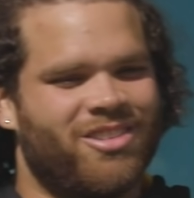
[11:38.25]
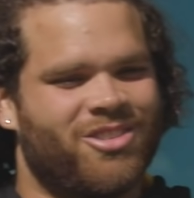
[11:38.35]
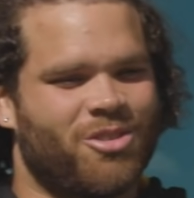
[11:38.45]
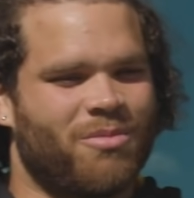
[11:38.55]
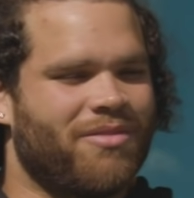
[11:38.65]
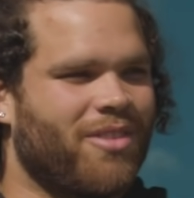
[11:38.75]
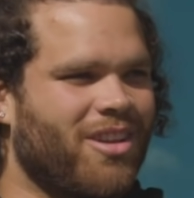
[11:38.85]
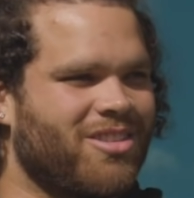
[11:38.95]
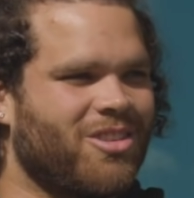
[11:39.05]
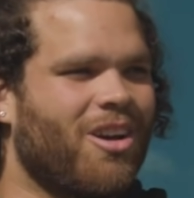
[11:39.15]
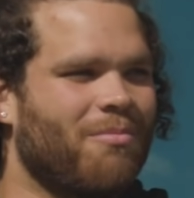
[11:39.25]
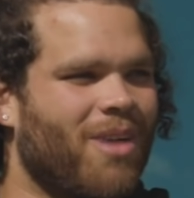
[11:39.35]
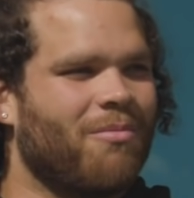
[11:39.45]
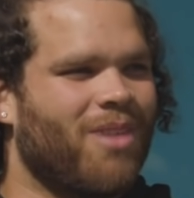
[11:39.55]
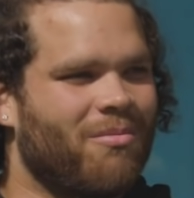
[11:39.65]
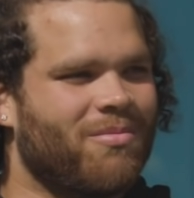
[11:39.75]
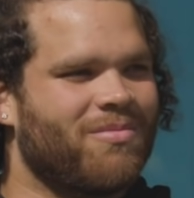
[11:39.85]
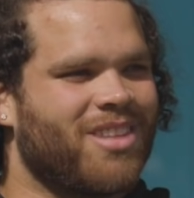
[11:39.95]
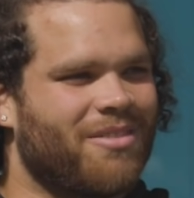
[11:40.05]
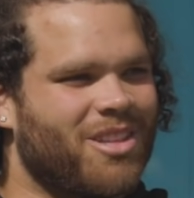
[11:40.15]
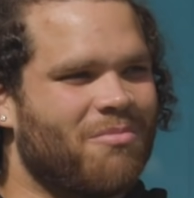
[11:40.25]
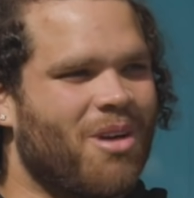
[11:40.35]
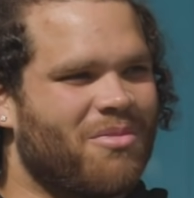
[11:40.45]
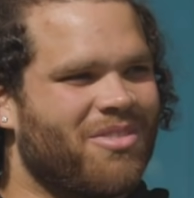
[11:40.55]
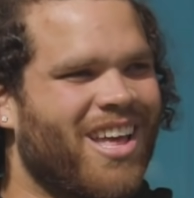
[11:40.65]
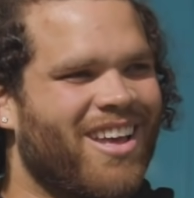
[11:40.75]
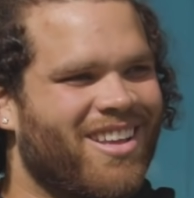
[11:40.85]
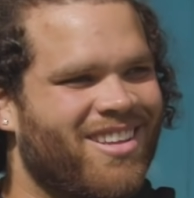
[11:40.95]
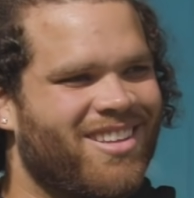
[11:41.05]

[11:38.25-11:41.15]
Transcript: should be fun, so I'm, I'm, I'm definitely pumped for that.